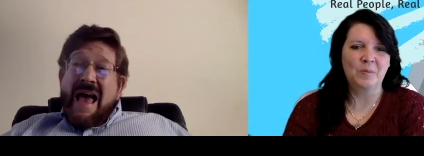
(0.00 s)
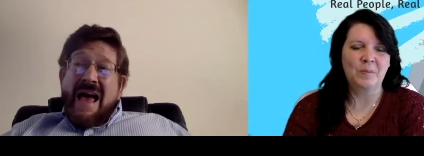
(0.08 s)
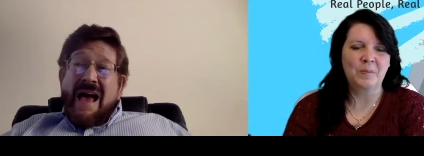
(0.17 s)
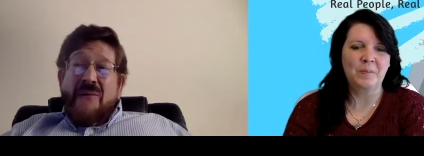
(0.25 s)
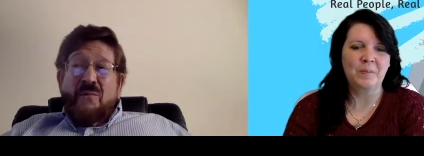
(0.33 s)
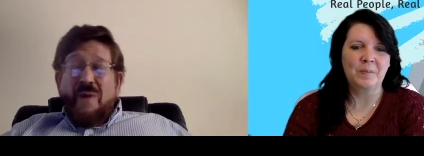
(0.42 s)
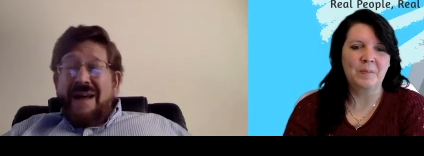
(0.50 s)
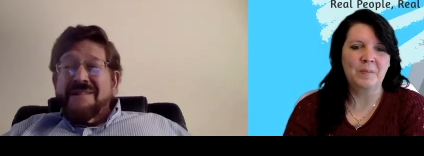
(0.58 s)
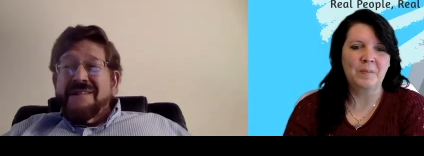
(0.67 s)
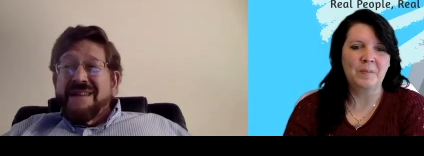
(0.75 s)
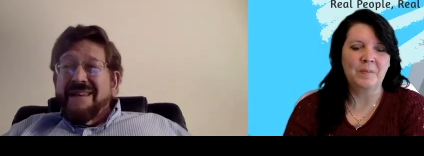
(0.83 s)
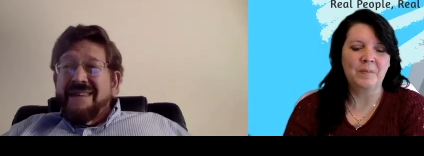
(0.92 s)
Speaker 1: I'm
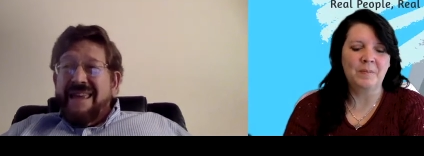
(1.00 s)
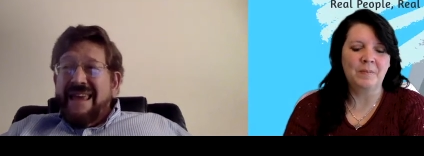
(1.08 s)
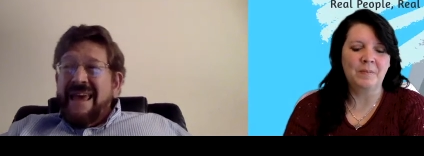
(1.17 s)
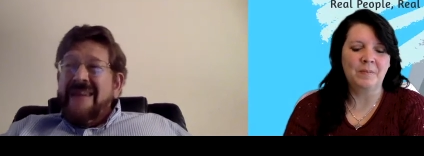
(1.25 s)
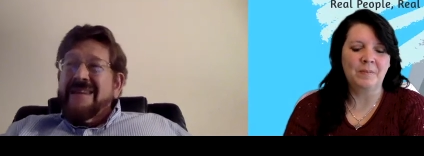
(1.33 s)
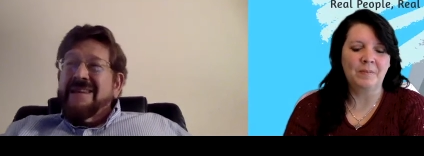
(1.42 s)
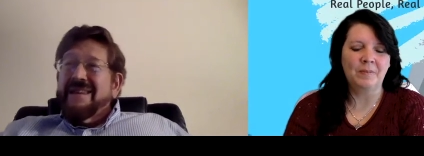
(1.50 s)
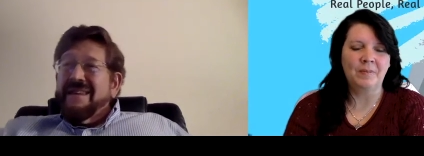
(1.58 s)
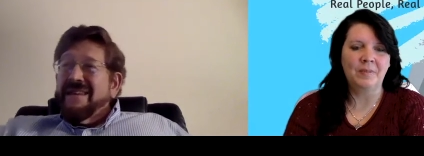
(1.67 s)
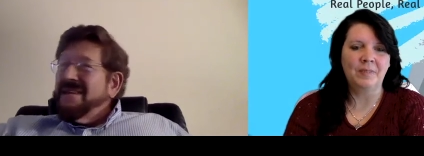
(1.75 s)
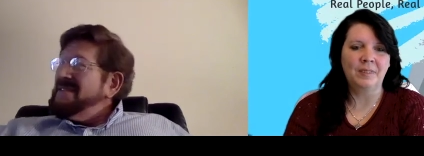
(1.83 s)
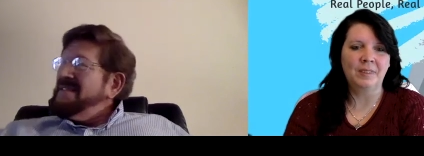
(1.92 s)
watching the cat
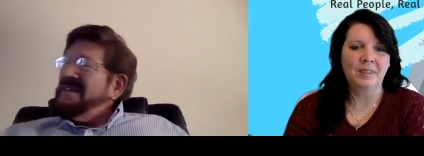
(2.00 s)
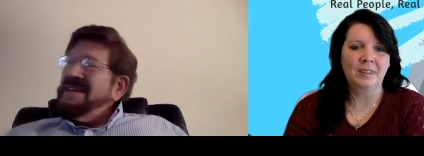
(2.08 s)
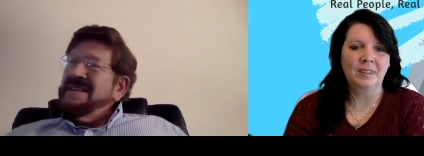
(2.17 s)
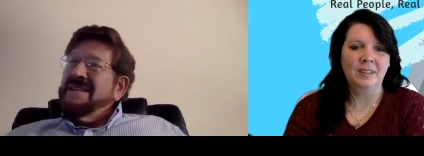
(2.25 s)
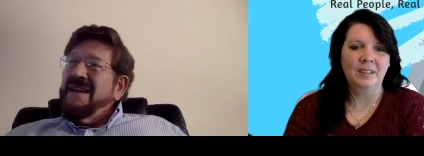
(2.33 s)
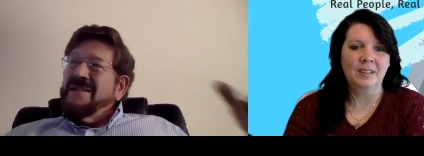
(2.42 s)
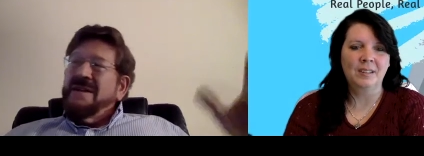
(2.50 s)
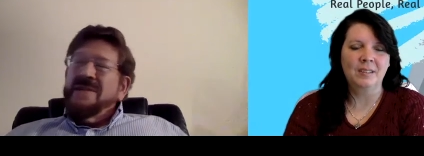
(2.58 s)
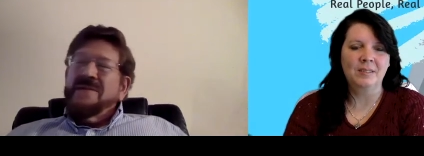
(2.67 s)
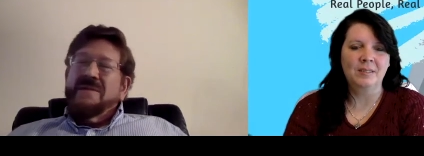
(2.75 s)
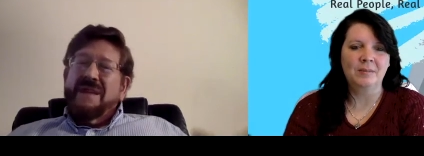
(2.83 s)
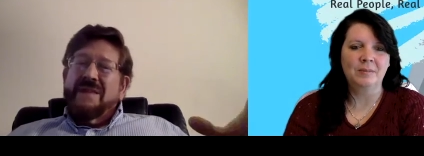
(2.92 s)
is in
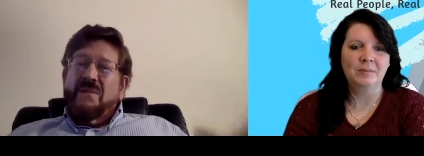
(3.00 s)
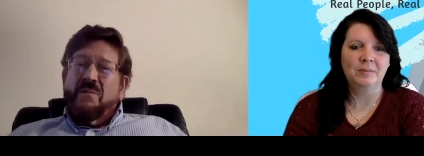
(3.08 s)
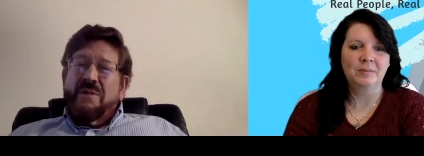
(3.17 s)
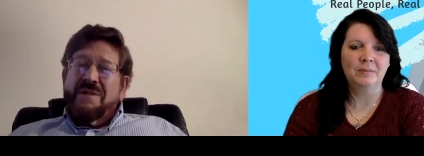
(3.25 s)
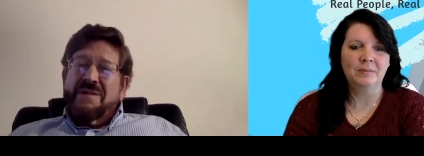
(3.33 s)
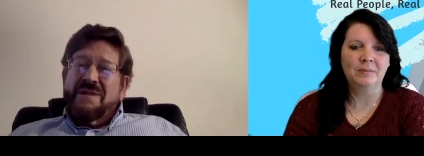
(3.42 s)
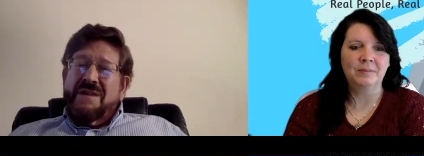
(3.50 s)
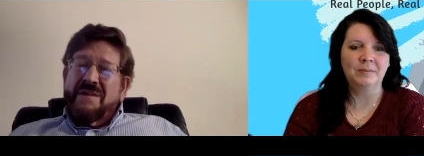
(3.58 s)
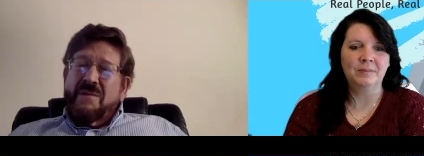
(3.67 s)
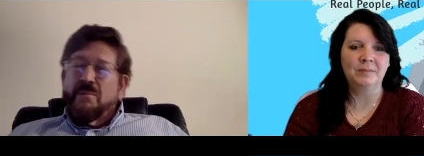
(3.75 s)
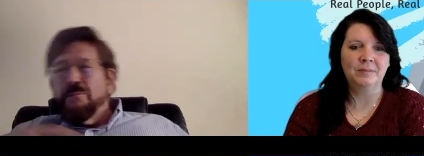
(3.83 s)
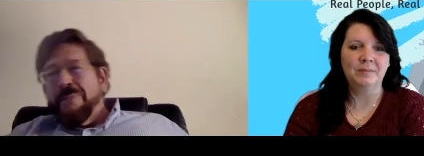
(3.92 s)
underneath a bush,
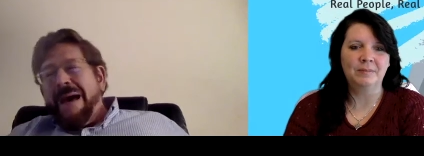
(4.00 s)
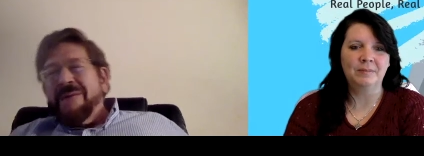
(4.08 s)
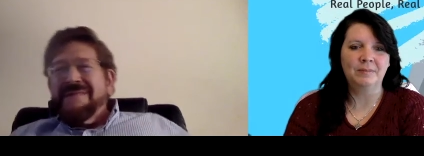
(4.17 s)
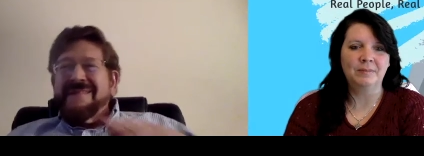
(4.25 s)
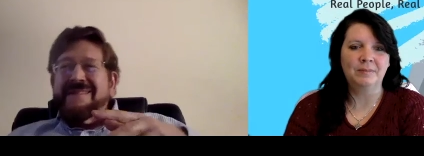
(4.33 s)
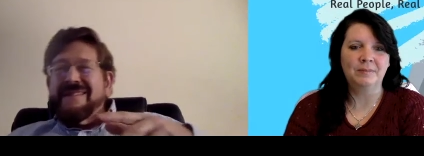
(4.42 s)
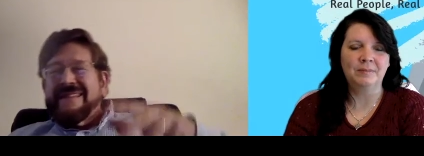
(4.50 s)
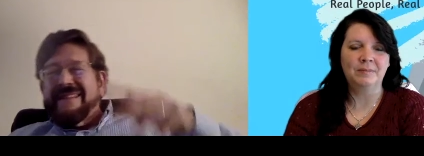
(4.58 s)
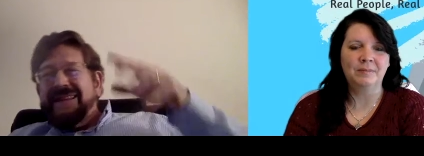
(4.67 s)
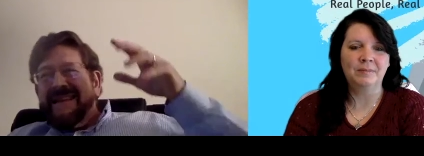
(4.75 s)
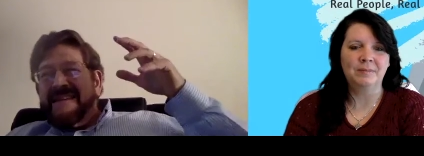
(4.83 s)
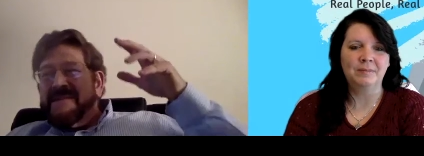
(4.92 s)
pounces
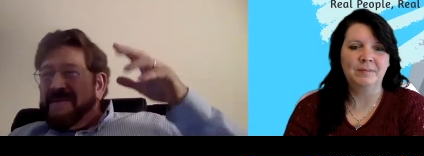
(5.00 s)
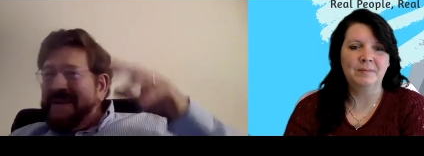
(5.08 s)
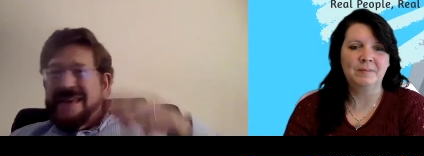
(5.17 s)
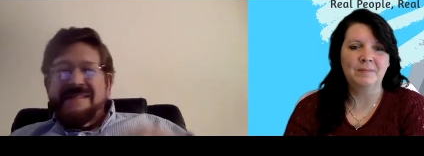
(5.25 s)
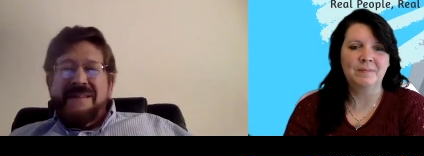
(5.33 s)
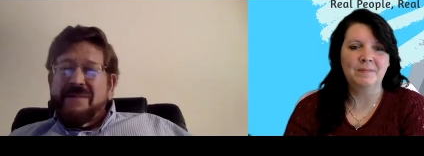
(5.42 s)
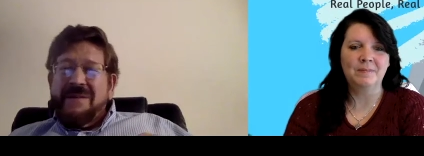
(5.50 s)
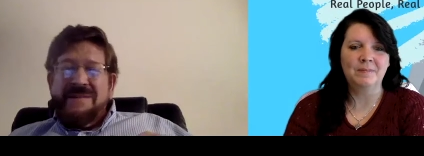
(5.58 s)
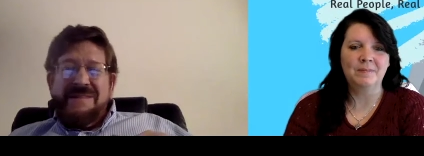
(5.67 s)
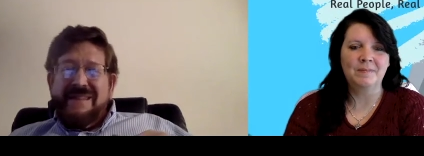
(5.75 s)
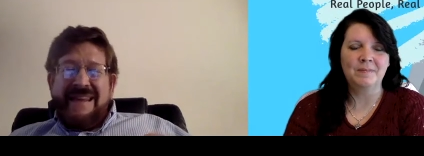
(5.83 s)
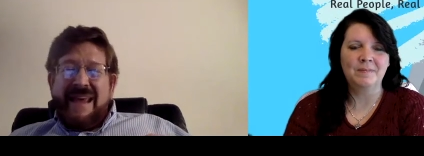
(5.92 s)
as fast as I've ever
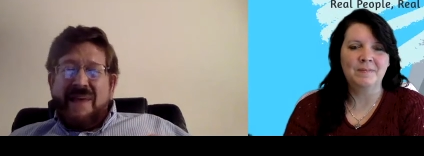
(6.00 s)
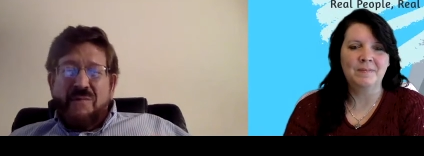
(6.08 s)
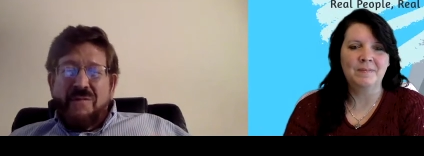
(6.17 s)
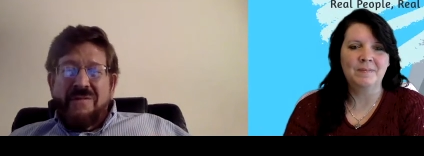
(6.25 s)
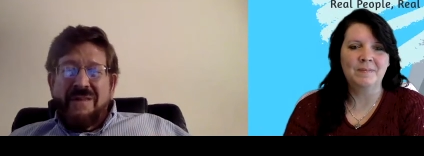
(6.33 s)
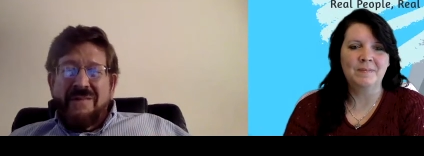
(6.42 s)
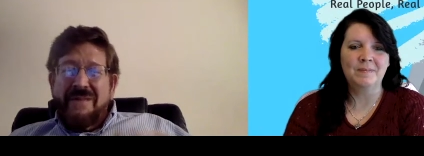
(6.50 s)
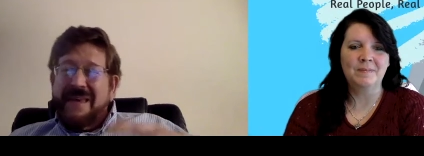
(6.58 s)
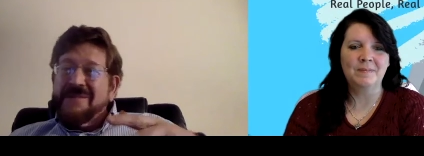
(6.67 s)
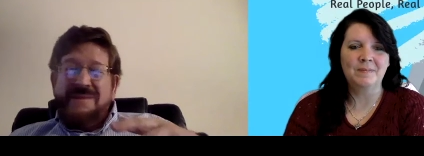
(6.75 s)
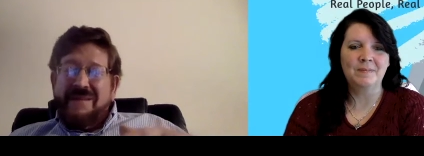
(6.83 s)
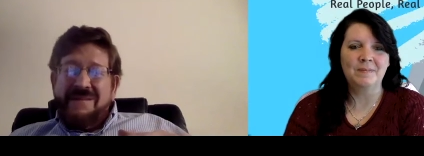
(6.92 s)
seen a cat move,
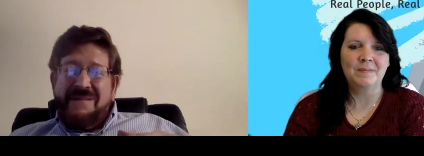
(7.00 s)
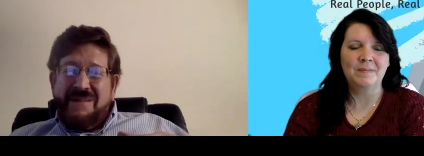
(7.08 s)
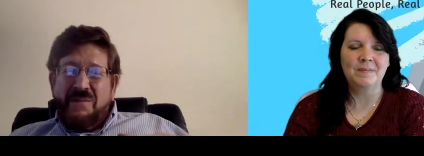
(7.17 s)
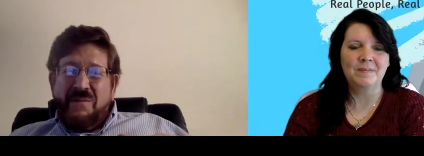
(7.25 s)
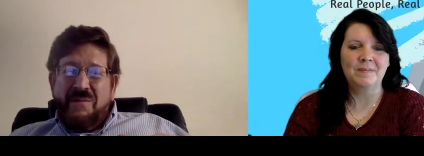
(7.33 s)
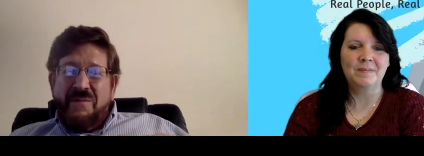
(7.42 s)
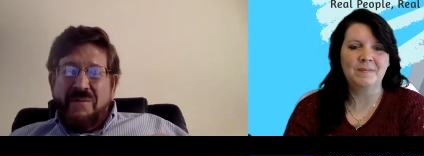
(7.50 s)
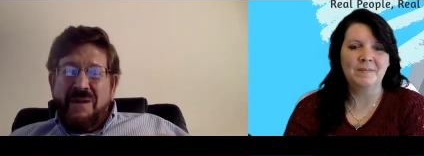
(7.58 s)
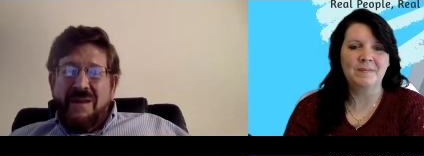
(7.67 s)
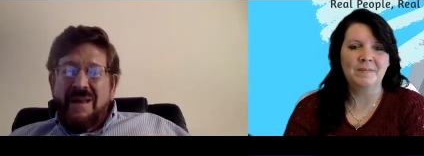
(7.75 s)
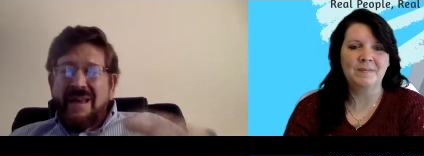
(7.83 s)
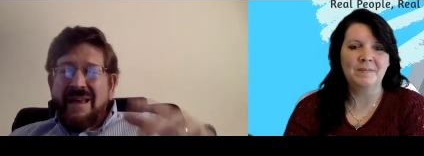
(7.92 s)
faster than I've ever seen it move before,
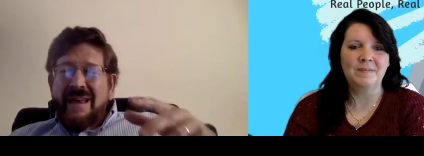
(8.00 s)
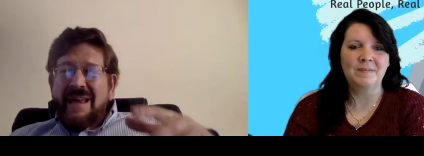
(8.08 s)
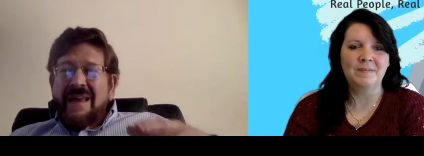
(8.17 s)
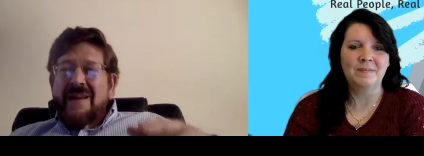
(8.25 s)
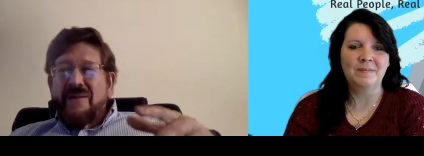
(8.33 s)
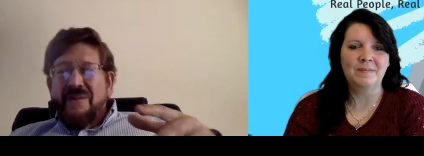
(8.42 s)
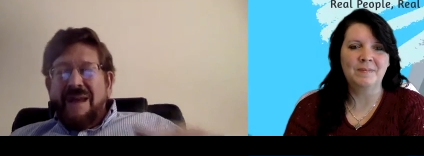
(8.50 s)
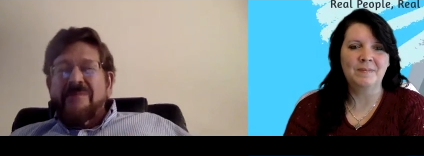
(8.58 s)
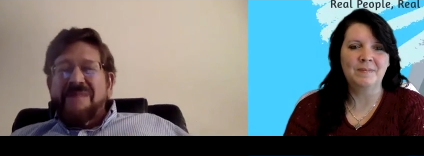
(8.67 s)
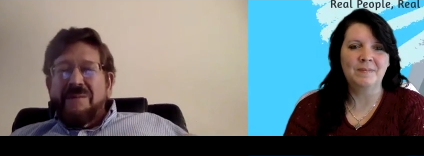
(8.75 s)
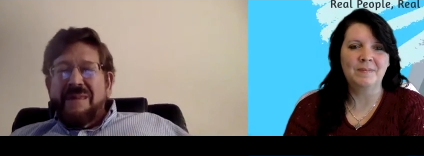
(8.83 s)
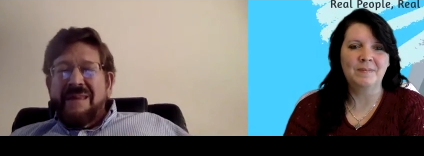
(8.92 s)
grabs
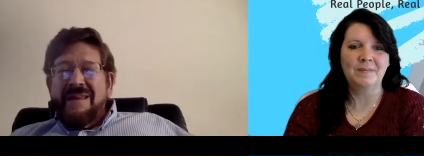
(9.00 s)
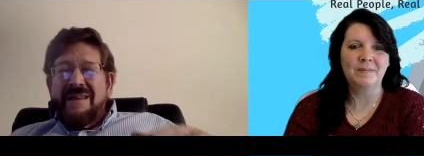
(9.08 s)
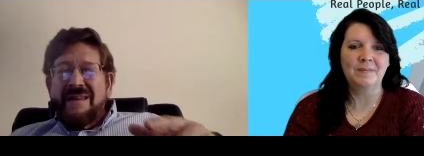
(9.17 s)
something,